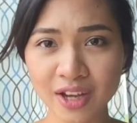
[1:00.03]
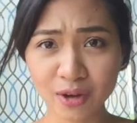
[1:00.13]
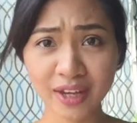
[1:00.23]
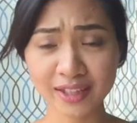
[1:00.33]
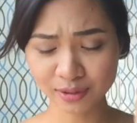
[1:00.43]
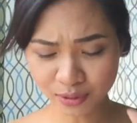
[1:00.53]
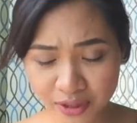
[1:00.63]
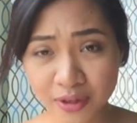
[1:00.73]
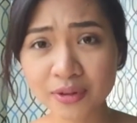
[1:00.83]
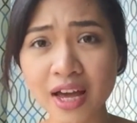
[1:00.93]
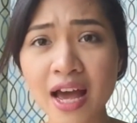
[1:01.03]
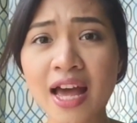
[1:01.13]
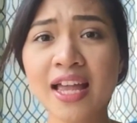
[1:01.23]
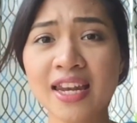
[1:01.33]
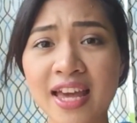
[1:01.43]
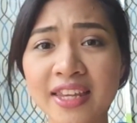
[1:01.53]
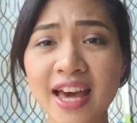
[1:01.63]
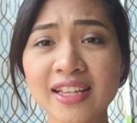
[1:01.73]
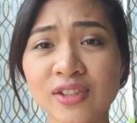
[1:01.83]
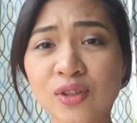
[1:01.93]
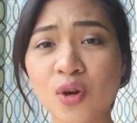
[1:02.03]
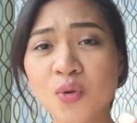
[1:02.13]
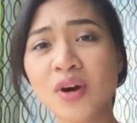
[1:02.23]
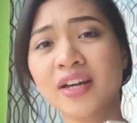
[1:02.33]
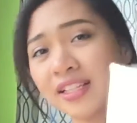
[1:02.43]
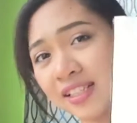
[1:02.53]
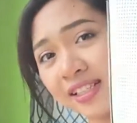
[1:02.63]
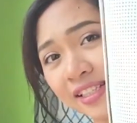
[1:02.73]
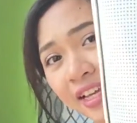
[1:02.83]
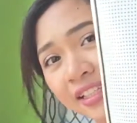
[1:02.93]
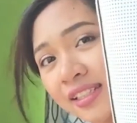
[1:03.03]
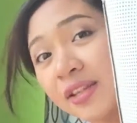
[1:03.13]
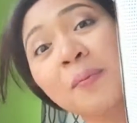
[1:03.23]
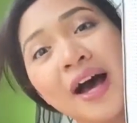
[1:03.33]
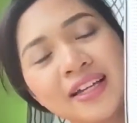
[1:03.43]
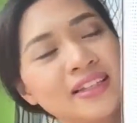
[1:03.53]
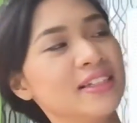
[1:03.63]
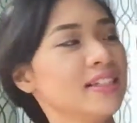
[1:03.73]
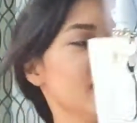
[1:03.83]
Okay, so una-una, let us know what is inside this bag. This